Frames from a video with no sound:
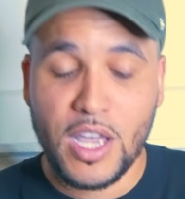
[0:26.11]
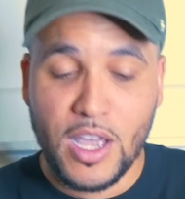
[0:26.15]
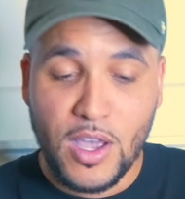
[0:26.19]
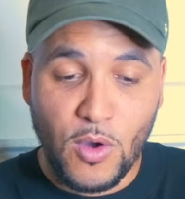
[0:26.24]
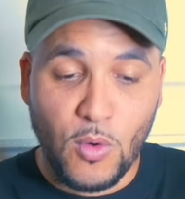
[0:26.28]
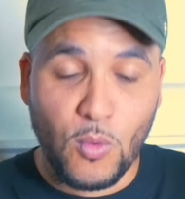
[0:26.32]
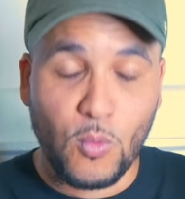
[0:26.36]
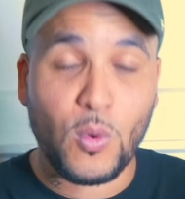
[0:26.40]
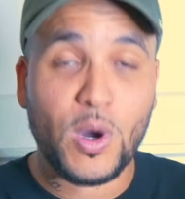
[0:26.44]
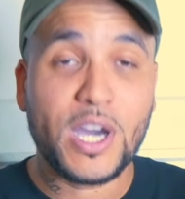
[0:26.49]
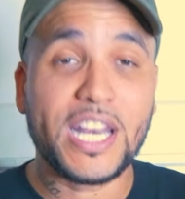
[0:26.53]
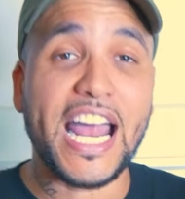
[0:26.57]

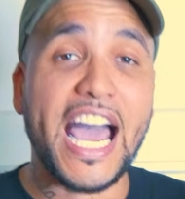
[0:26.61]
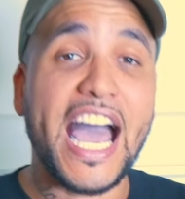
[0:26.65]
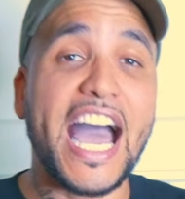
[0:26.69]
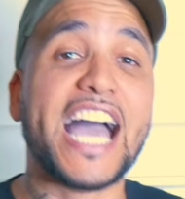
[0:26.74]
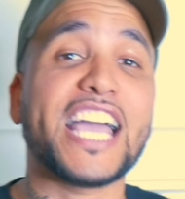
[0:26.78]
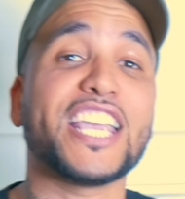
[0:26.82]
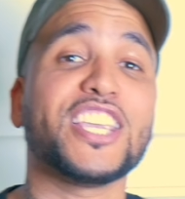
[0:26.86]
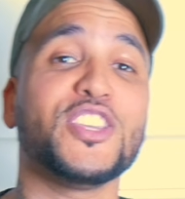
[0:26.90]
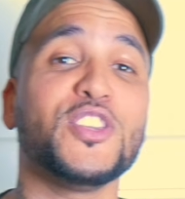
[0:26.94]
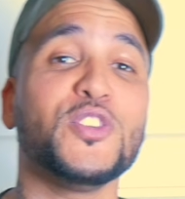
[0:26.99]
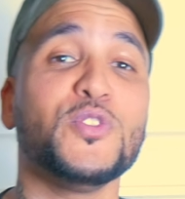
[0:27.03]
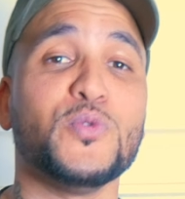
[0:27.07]
what I
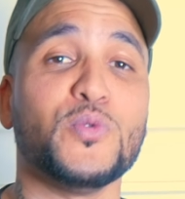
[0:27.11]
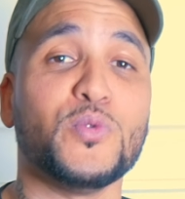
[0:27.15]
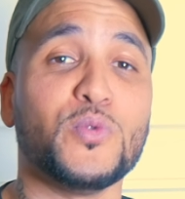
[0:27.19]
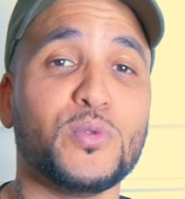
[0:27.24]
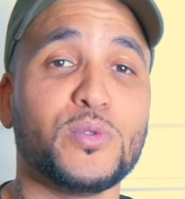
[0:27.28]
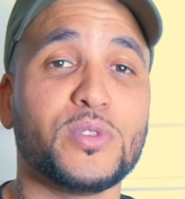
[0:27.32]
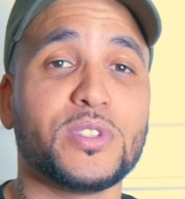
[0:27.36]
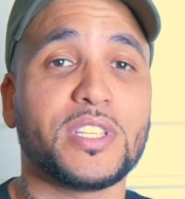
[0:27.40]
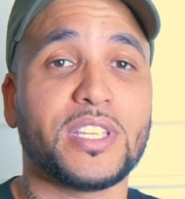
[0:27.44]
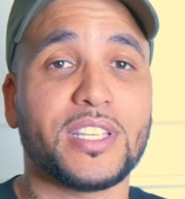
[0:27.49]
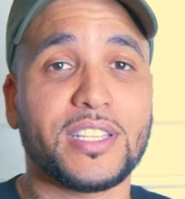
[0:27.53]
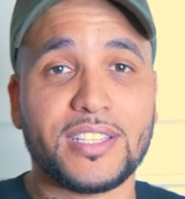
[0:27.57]

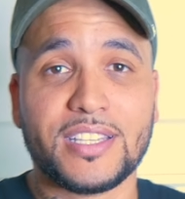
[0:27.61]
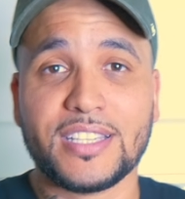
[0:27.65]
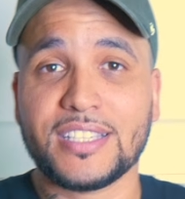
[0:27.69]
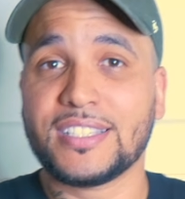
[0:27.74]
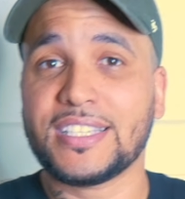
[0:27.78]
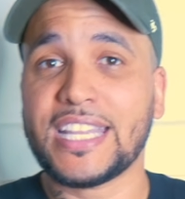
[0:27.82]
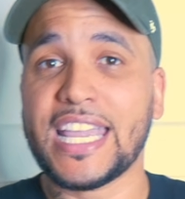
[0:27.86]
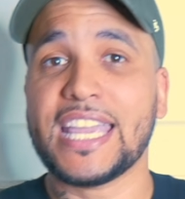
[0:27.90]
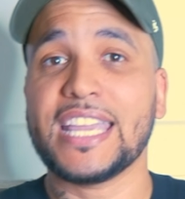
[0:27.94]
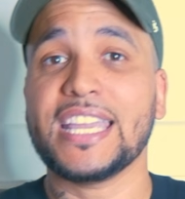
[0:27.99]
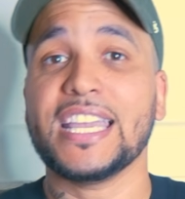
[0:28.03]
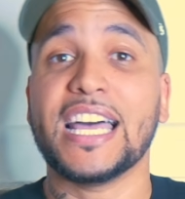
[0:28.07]
use to
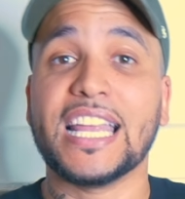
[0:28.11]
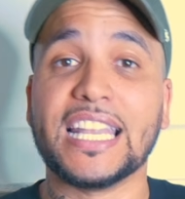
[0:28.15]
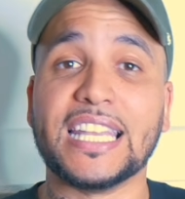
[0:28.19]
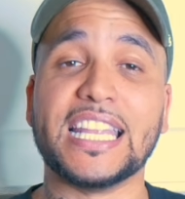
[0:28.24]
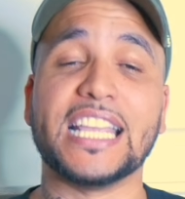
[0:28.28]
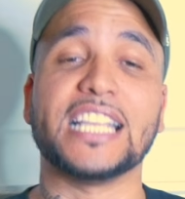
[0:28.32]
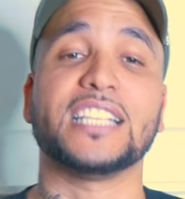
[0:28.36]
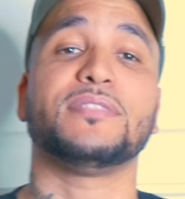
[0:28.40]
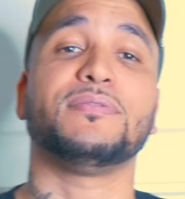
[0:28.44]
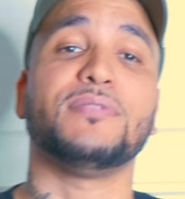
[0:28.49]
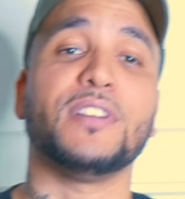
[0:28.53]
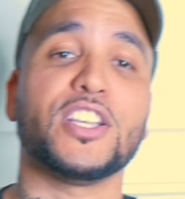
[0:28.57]
stay
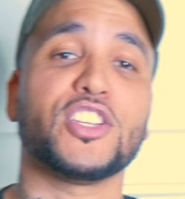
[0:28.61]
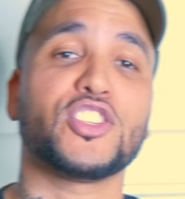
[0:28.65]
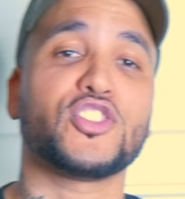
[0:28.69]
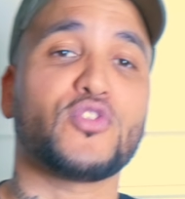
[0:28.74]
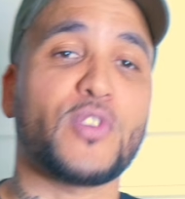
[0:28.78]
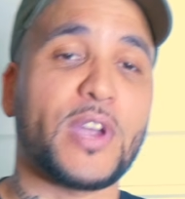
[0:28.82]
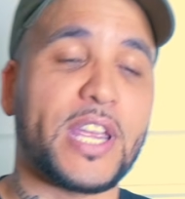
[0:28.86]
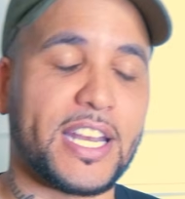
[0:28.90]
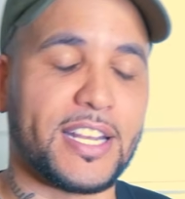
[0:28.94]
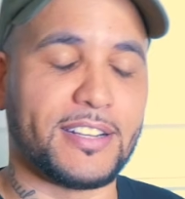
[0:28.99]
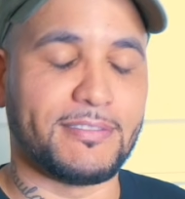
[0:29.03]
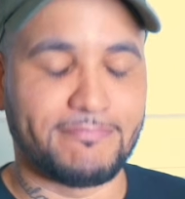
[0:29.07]
less
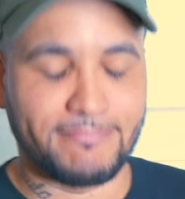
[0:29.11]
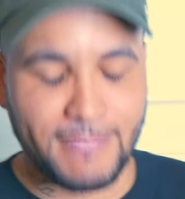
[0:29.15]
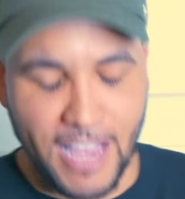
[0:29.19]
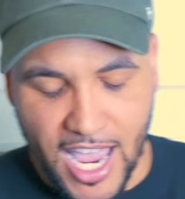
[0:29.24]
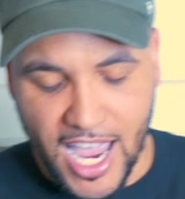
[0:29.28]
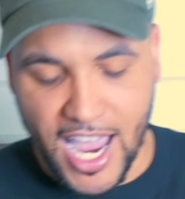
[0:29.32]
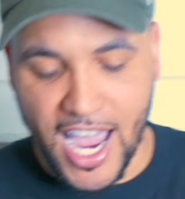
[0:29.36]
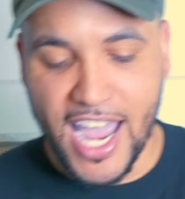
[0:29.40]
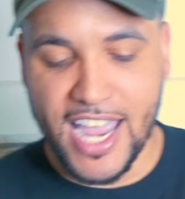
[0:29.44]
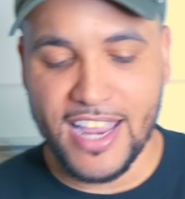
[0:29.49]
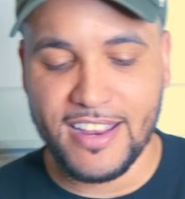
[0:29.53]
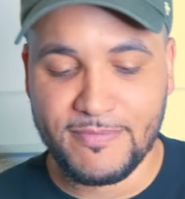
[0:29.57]
frustrated, all
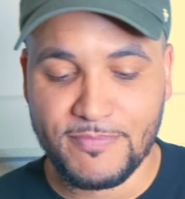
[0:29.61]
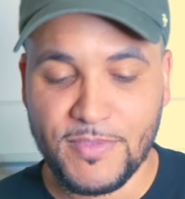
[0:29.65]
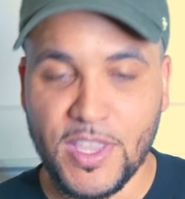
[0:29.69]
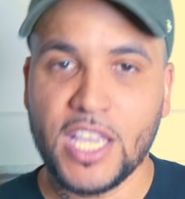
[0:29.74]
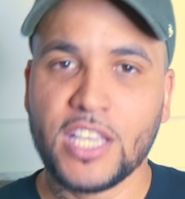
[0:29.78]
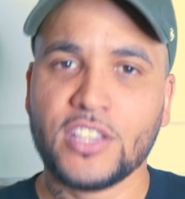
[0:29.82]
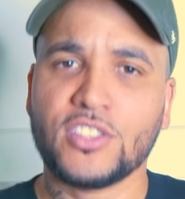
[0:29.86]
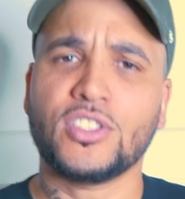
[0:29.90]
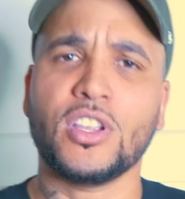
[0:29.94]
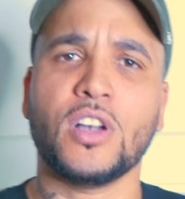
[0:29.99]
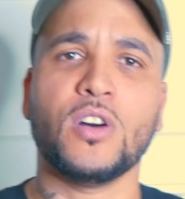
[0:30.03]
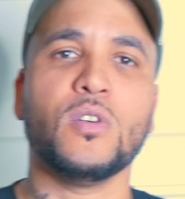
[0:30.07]
right?
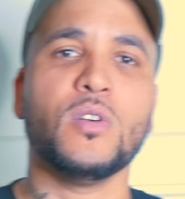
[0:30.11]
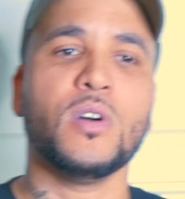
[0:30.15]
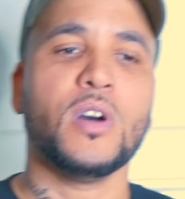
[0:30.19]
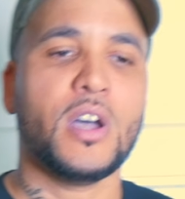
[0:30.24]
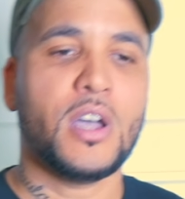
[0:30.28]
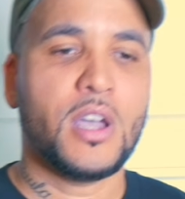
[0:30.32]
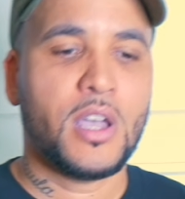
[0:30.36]
So